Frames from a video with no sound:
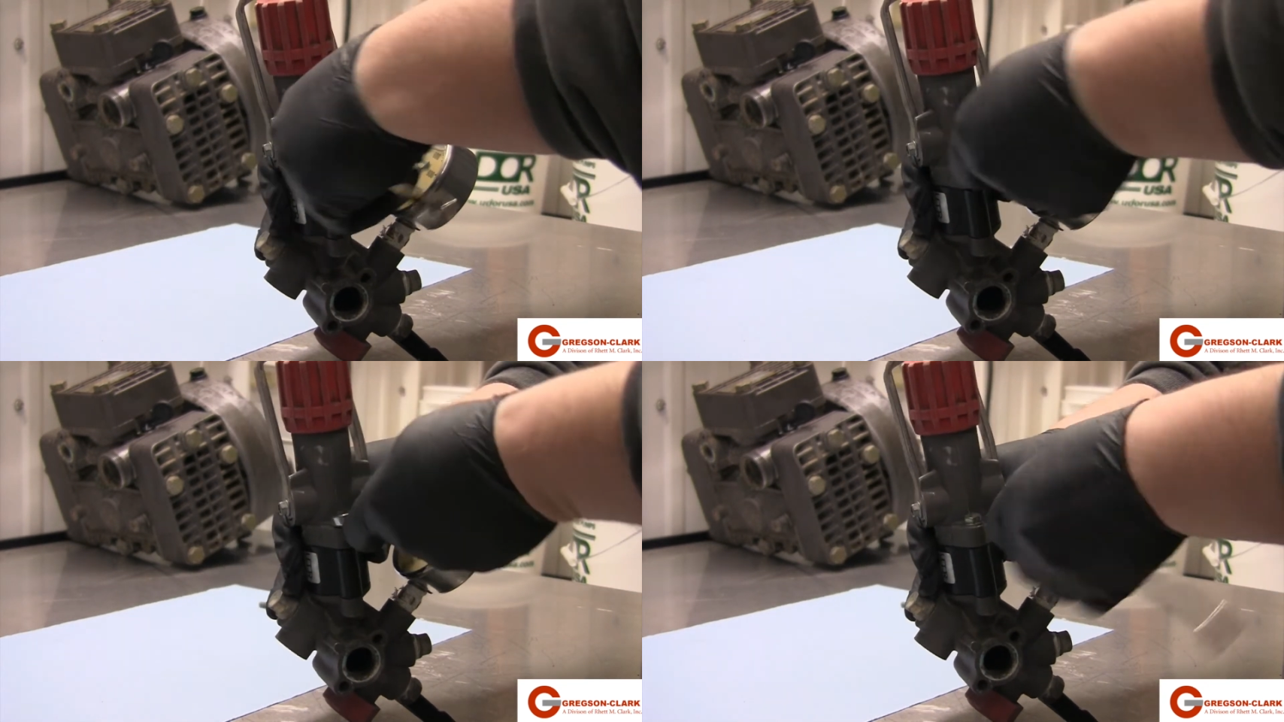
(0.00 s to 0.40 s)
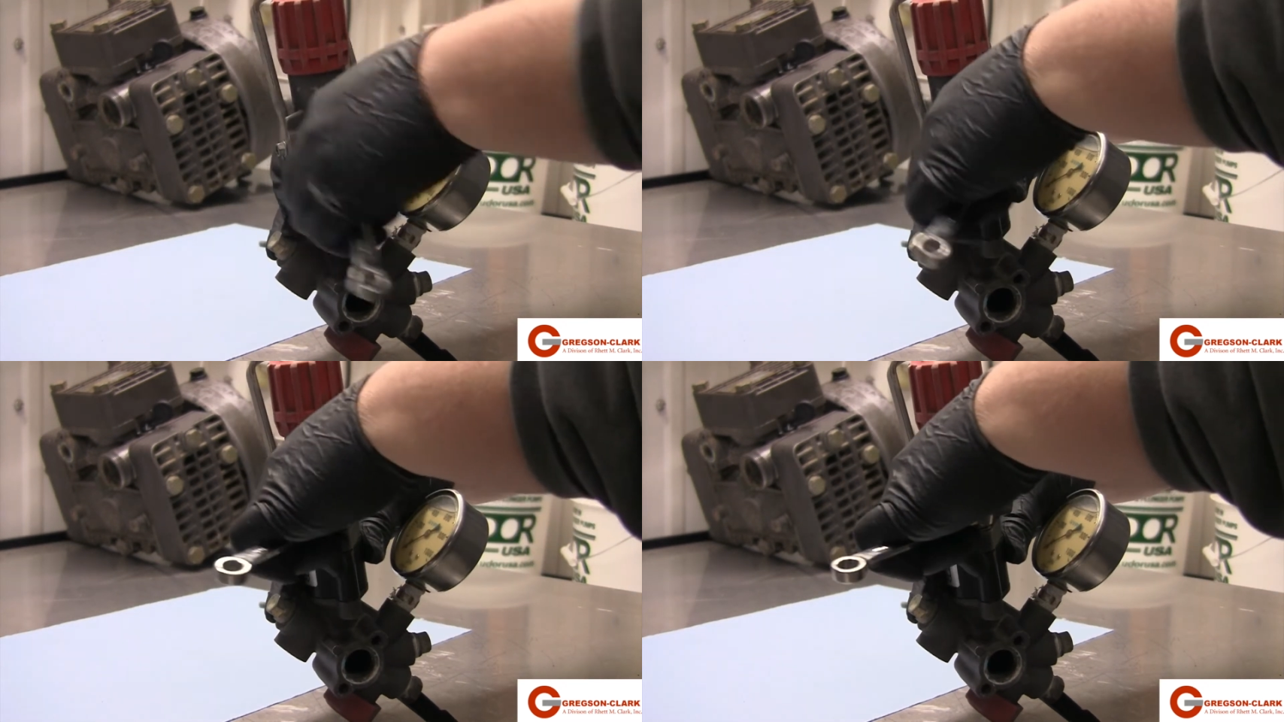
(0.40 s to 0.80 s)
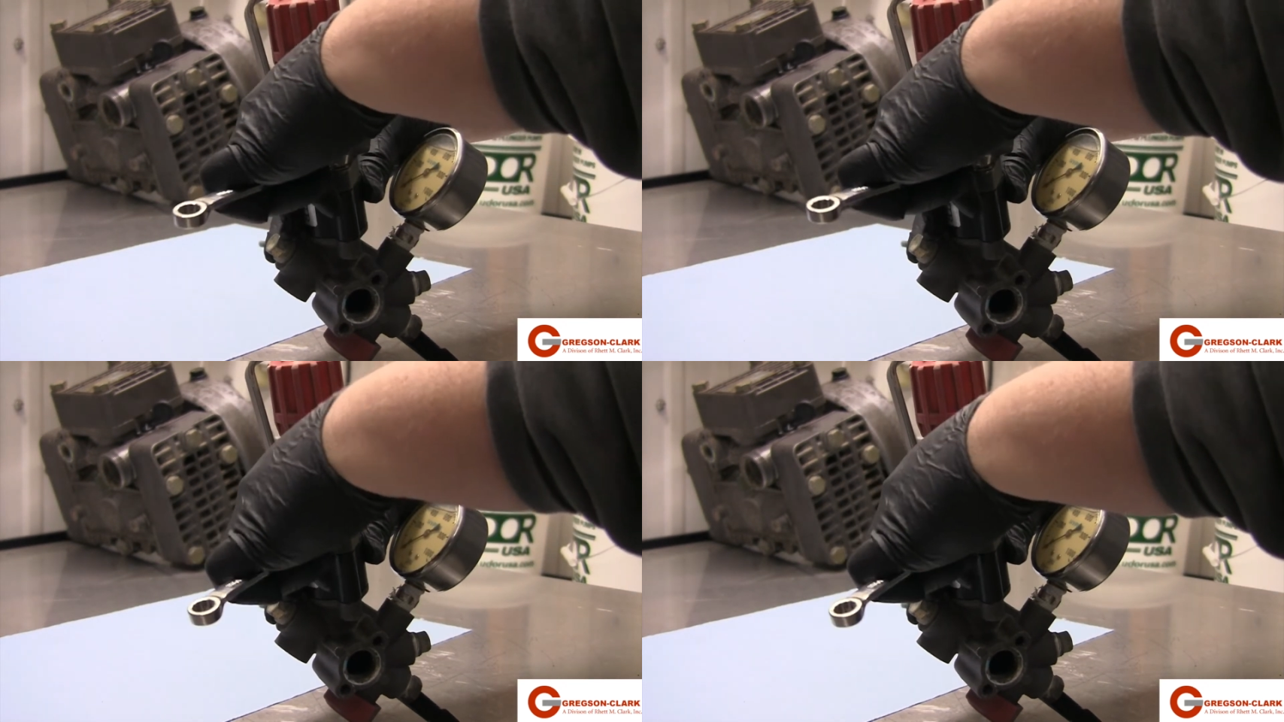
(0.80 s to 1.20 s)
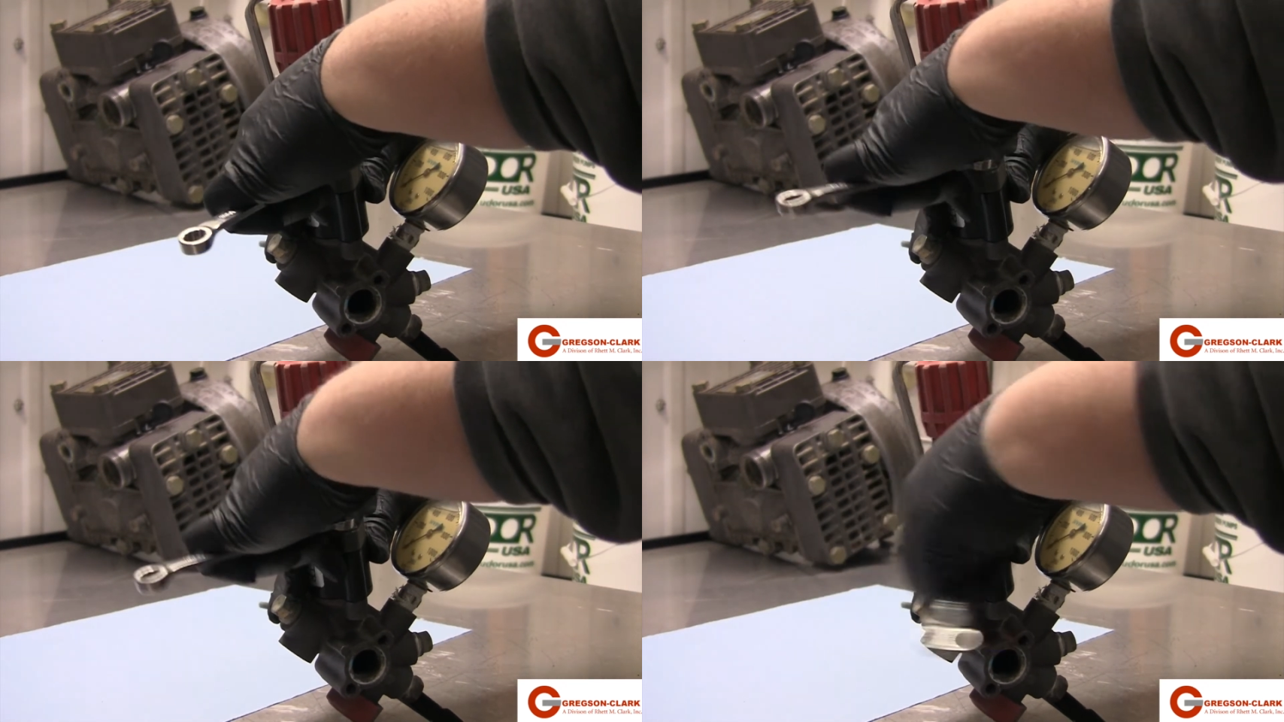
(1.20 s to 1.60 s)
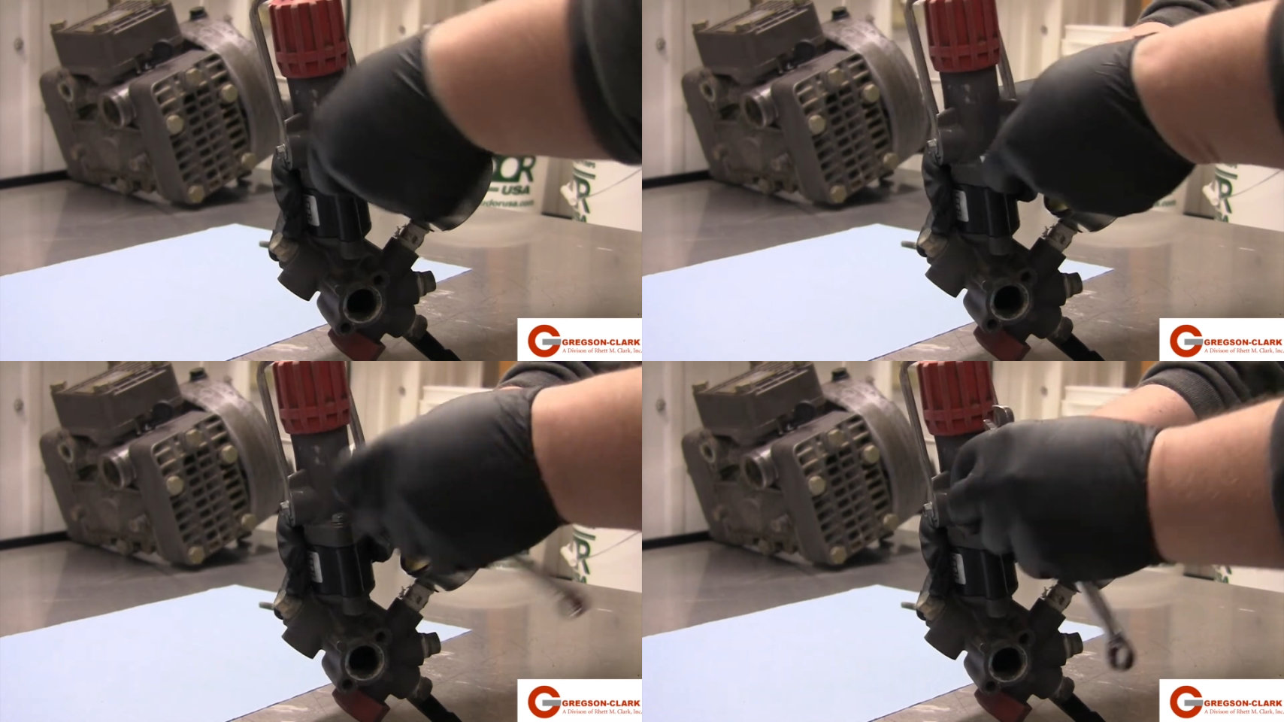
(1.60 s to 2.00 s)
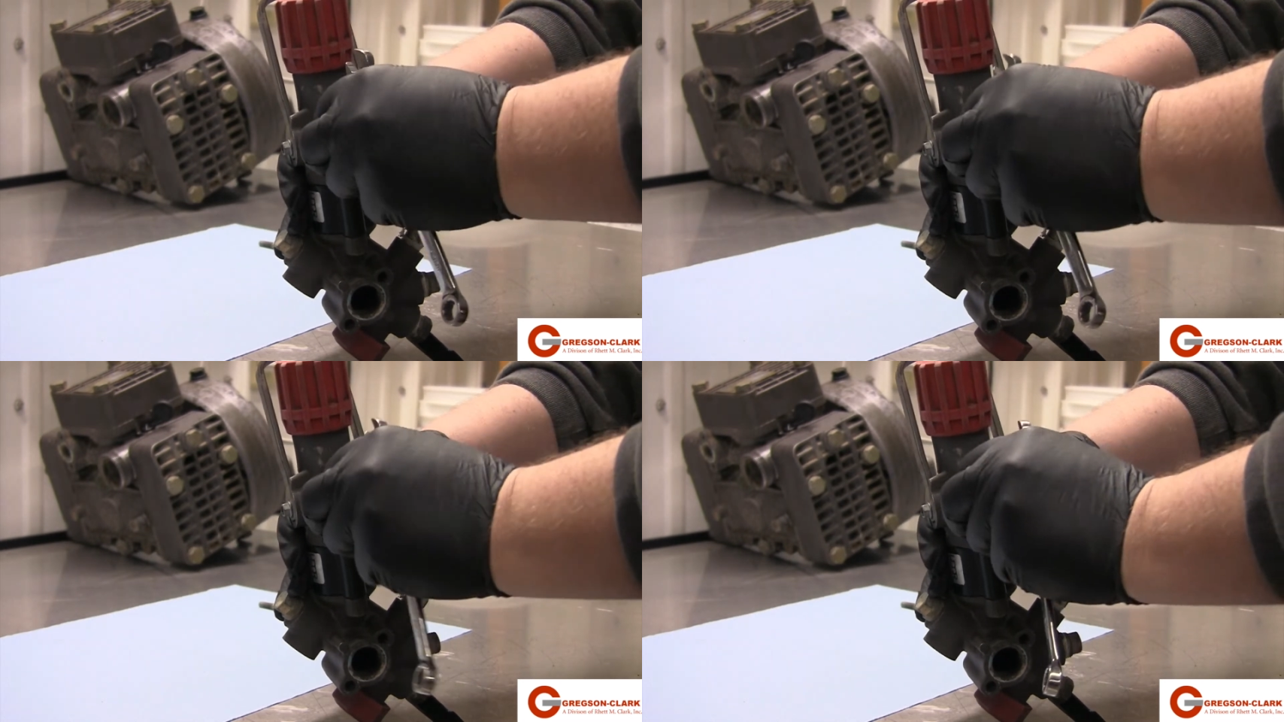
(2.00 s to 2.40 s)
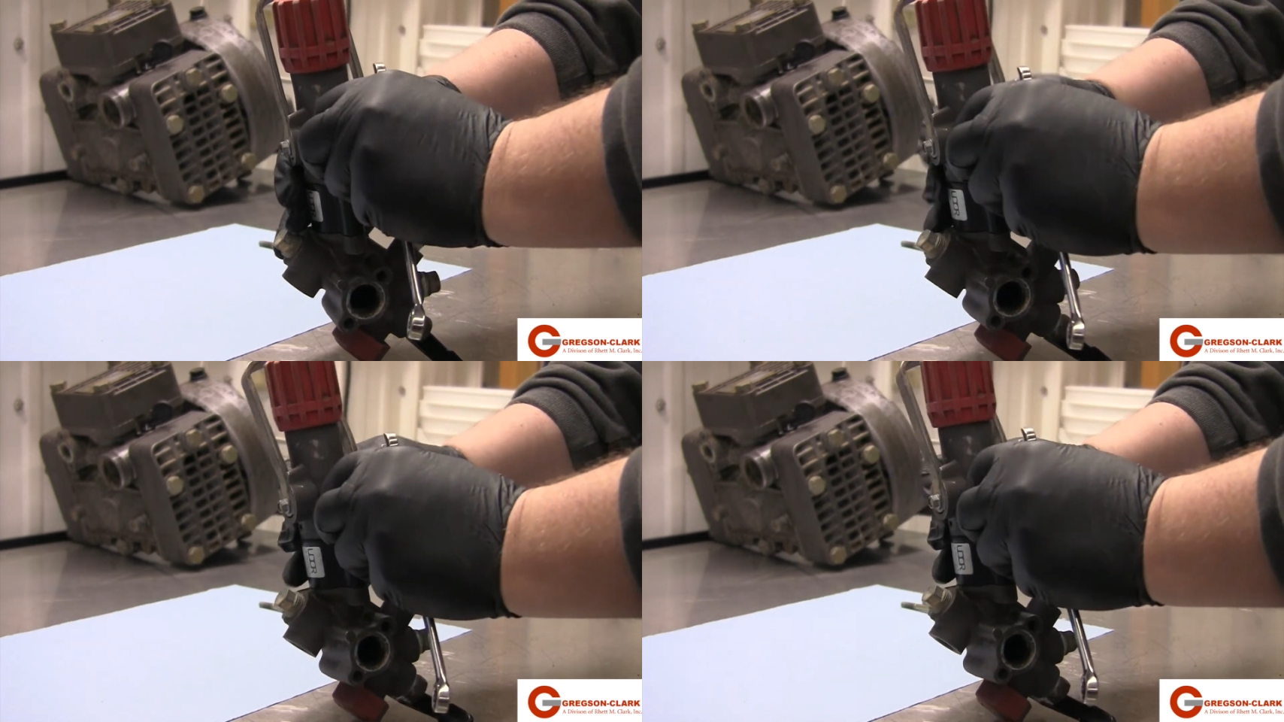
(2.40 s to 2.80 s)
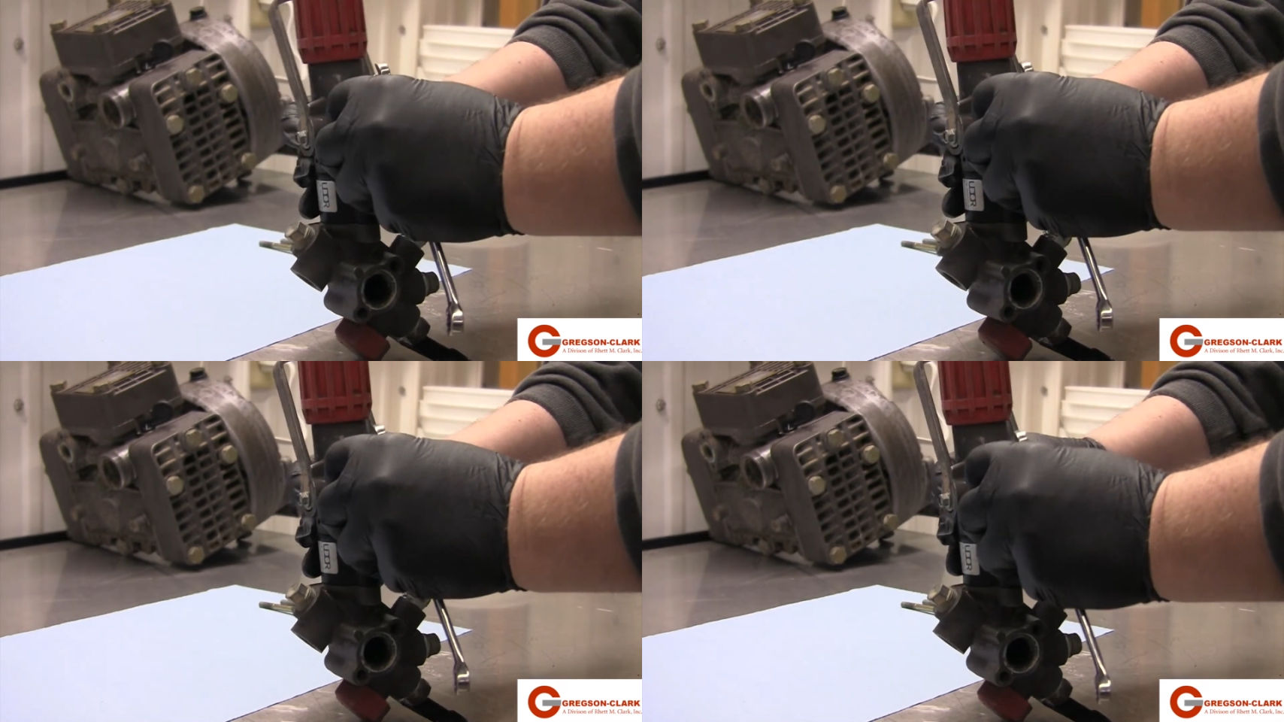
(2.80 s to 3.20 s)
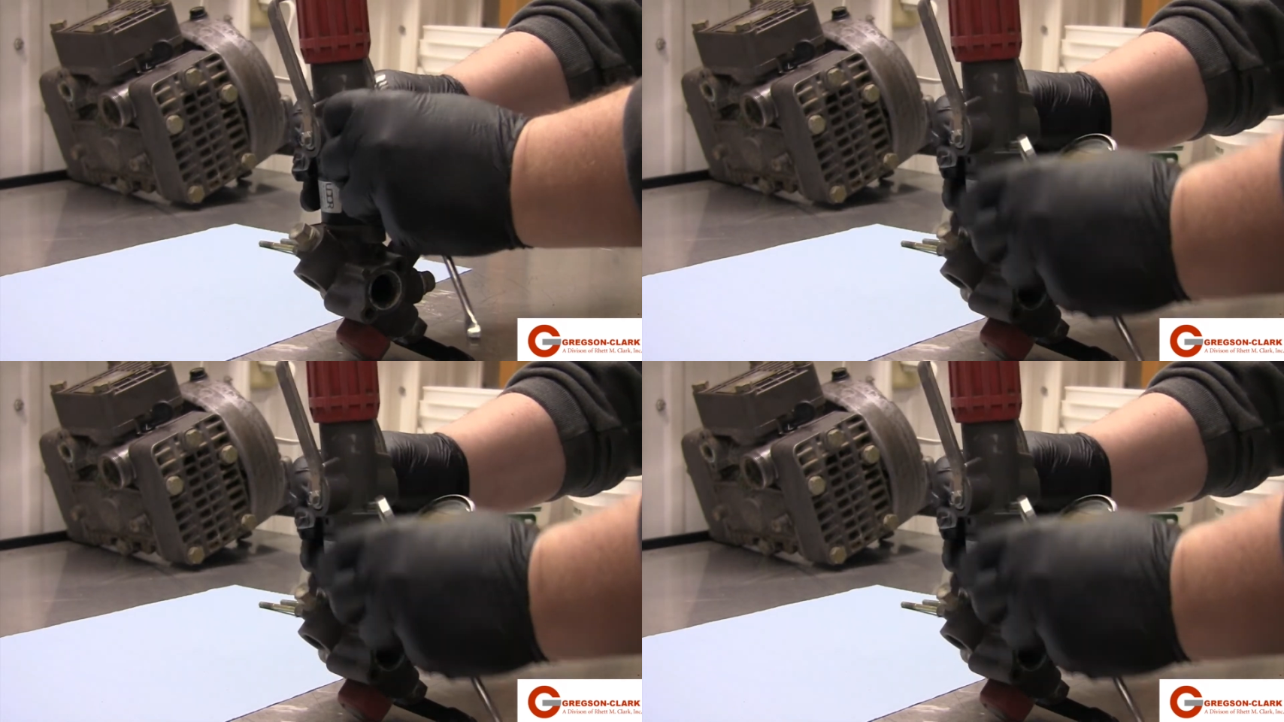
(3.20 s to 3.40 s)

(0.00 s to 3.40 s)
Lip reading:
Nobody's mouth can be seen.